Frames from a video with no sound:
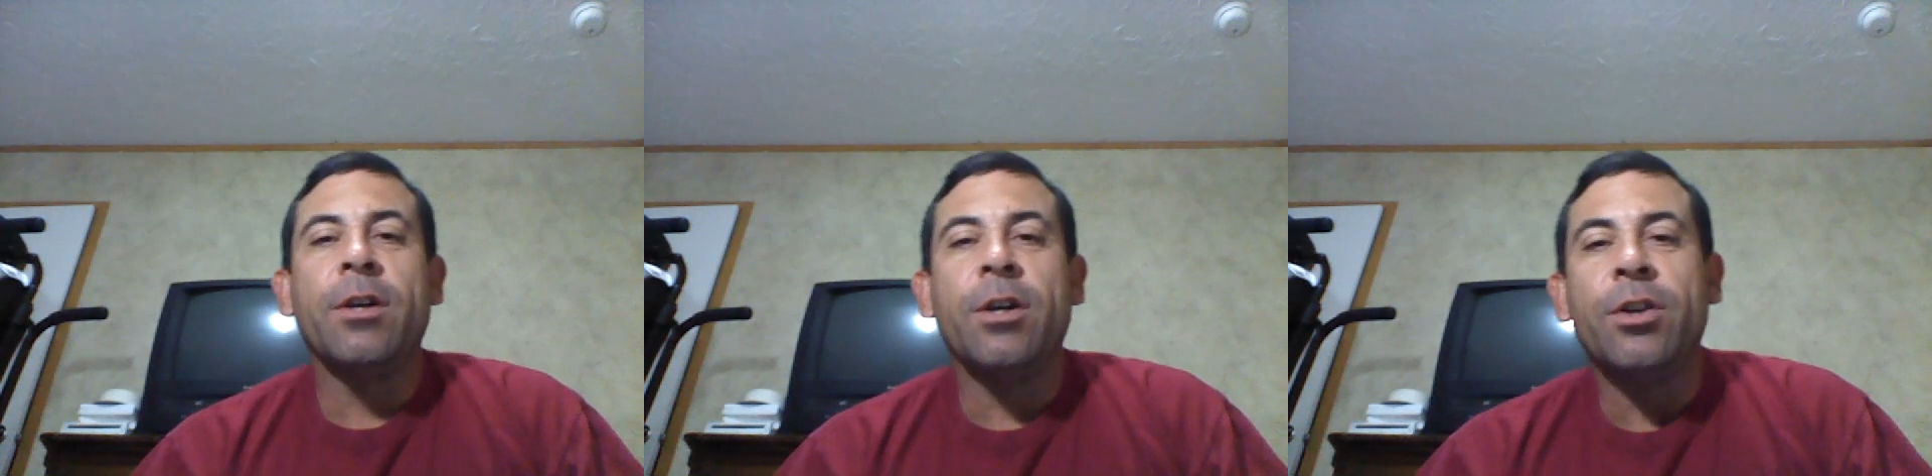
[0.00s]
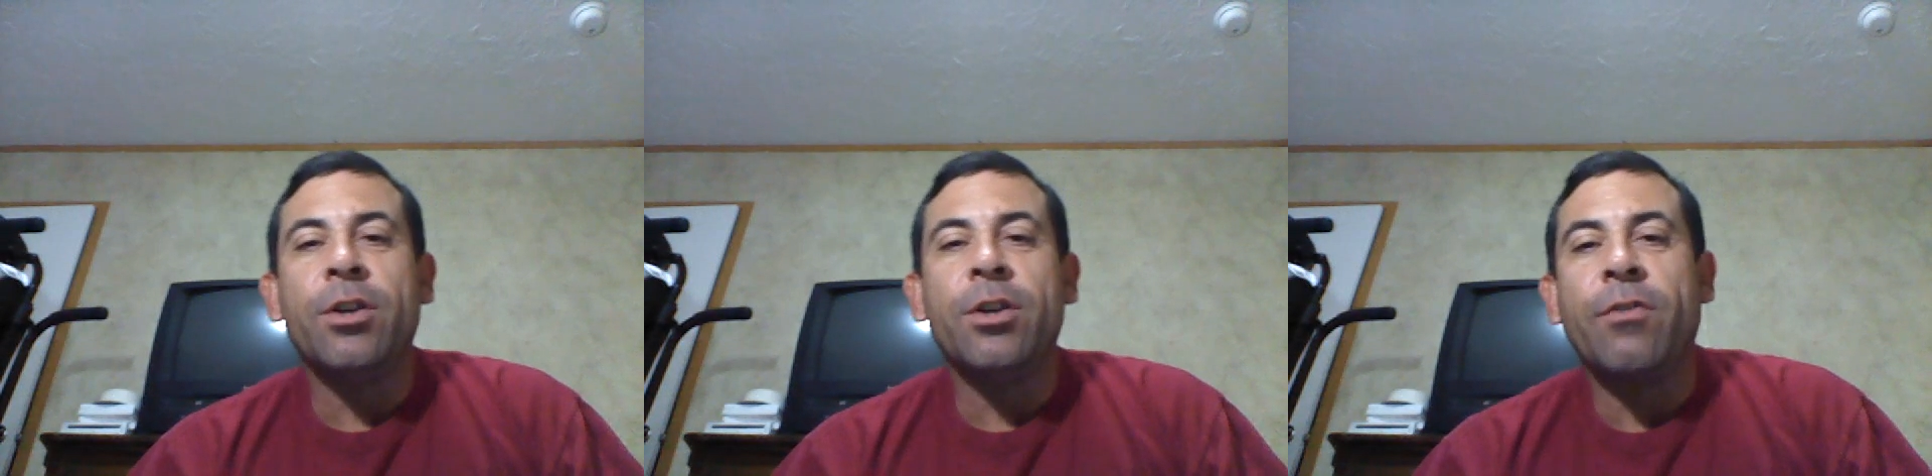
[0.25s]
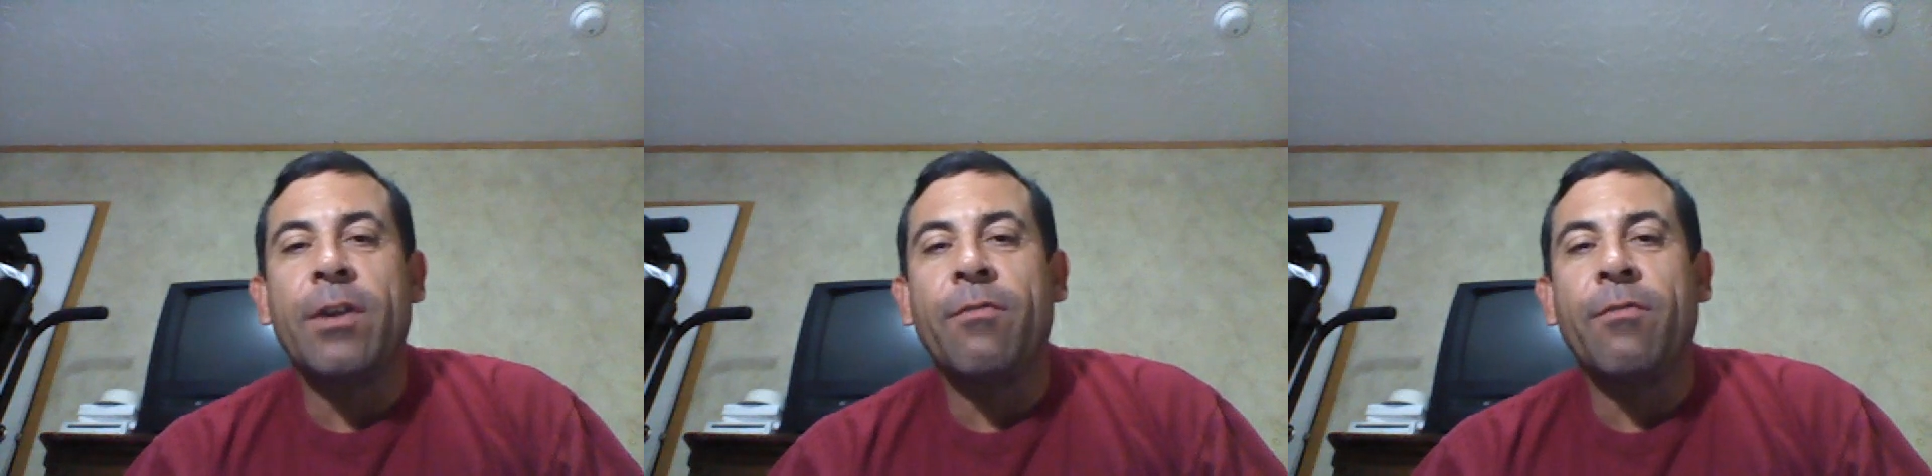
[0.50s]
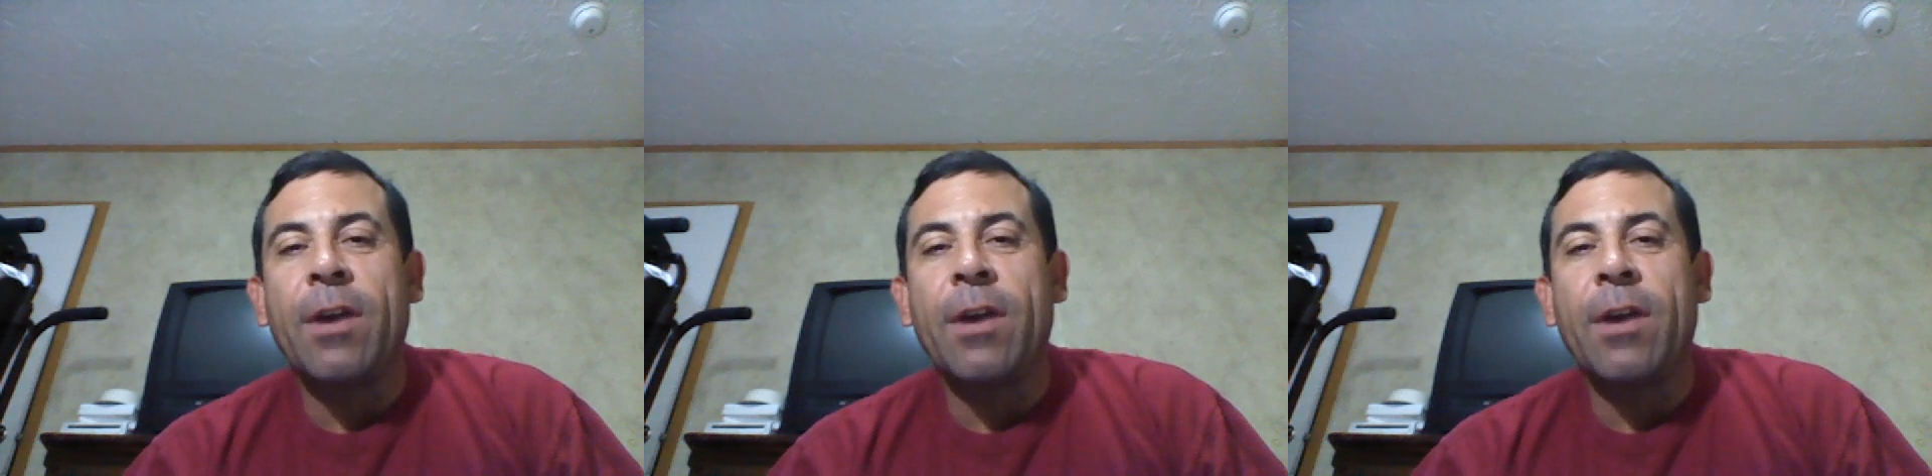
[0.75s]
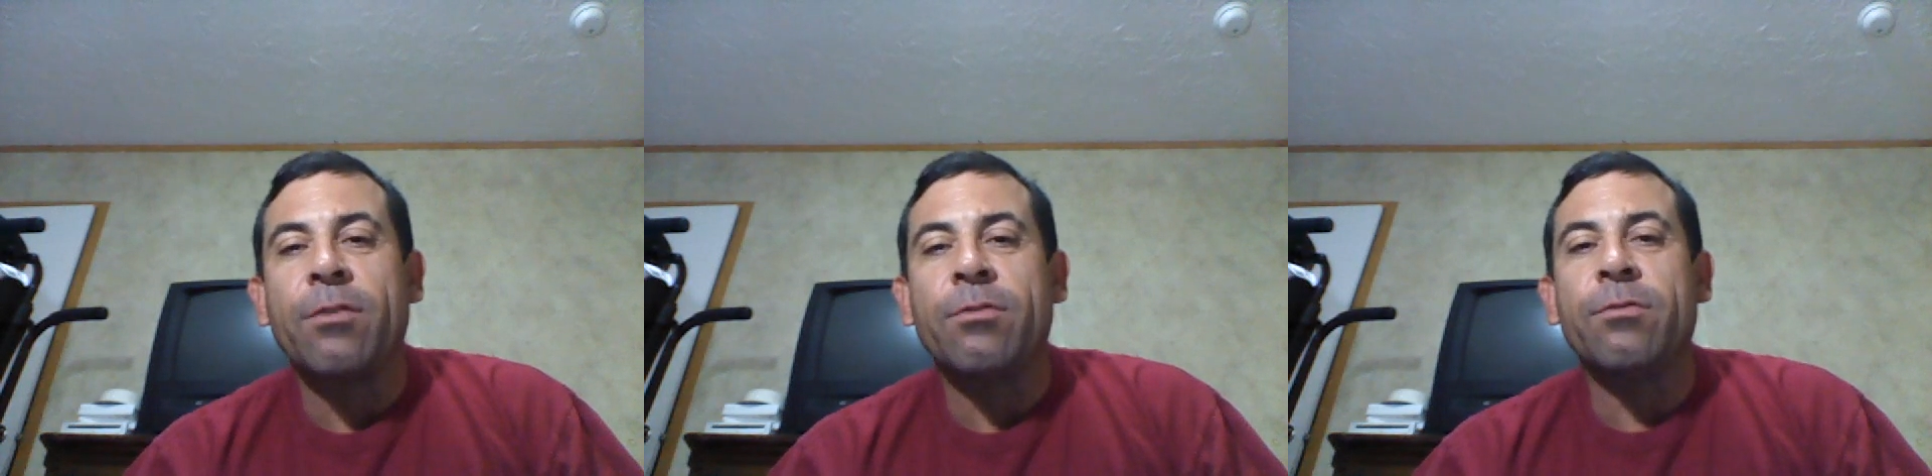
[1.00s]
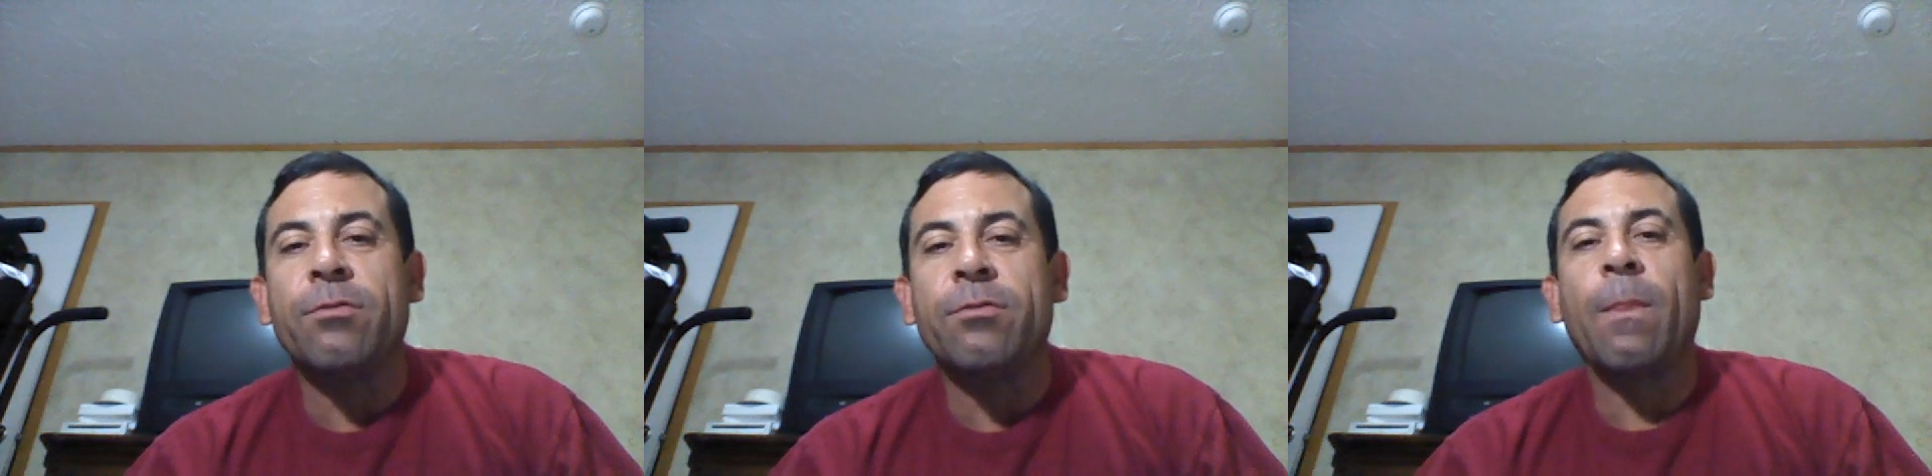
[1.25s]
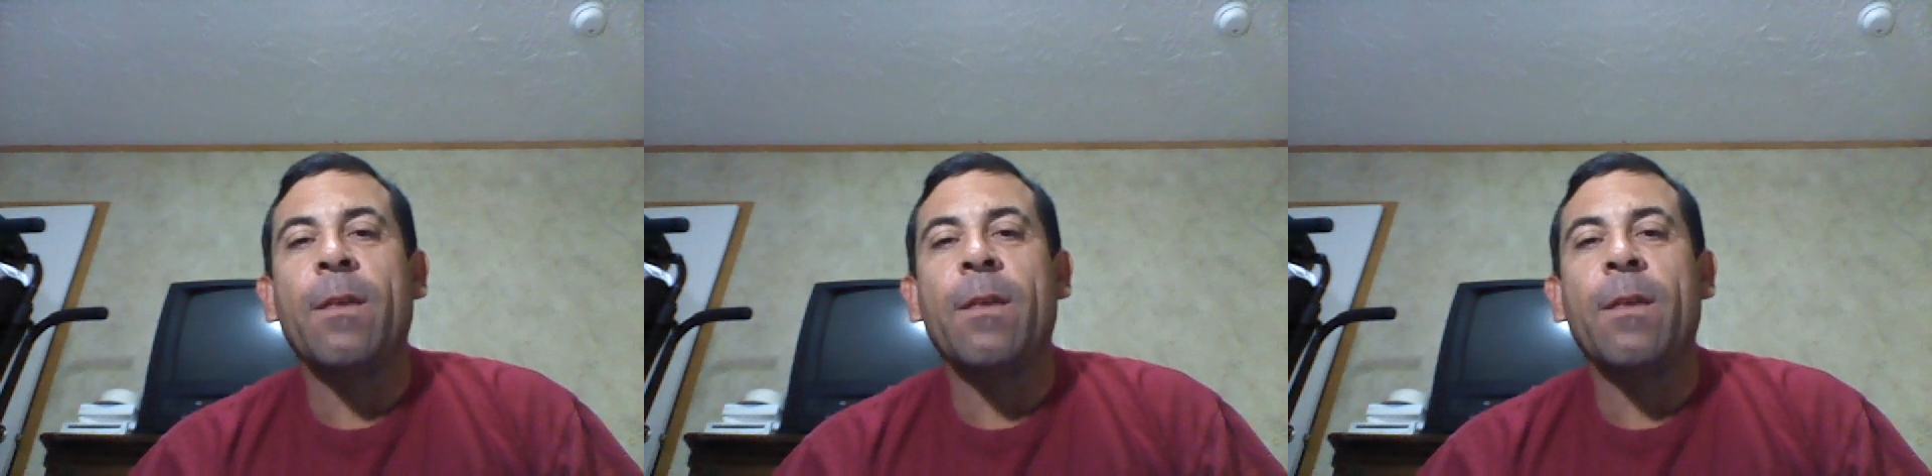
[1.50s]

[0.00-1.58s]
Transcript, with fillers: under a radical.